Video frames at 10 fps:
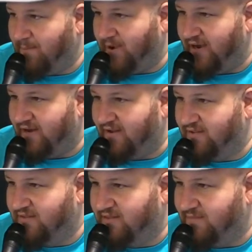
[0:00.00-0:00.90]
But
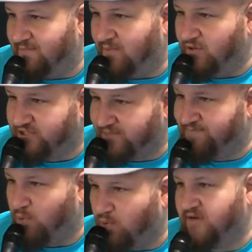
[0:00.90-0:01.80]
the most
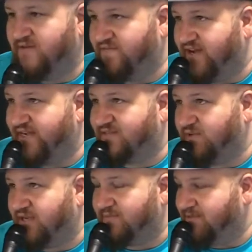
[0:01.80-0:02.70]
important advice
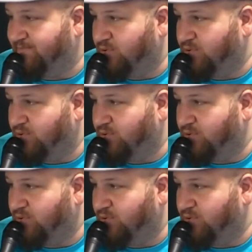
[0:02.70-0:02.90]
when it comes to